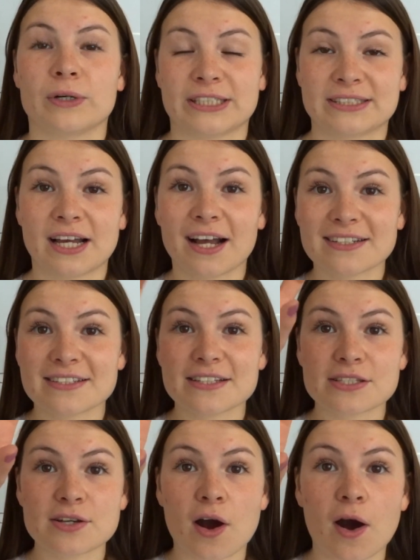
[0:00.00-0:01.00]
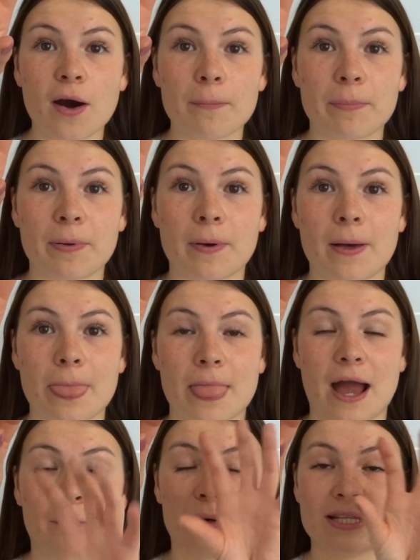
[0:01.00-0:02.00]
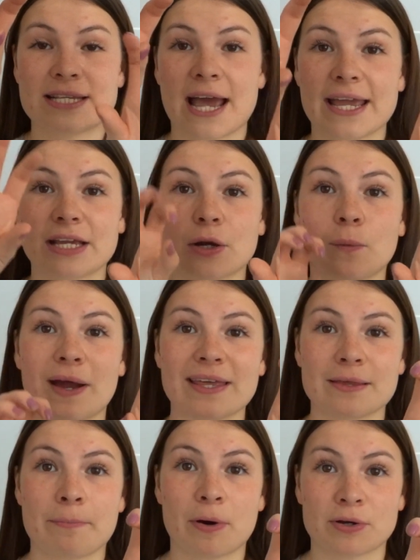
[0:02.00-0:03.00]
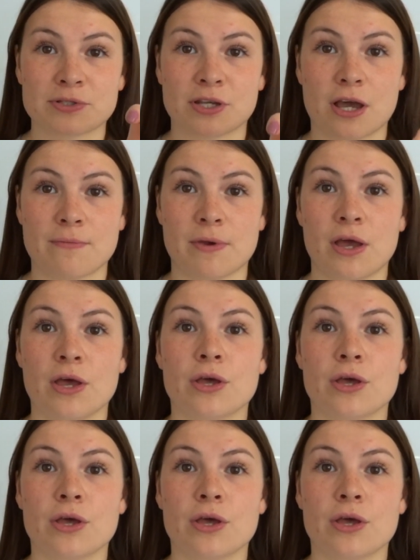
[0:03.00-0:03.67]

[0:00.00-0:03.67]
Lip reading: We start at the top and we take away the bottom.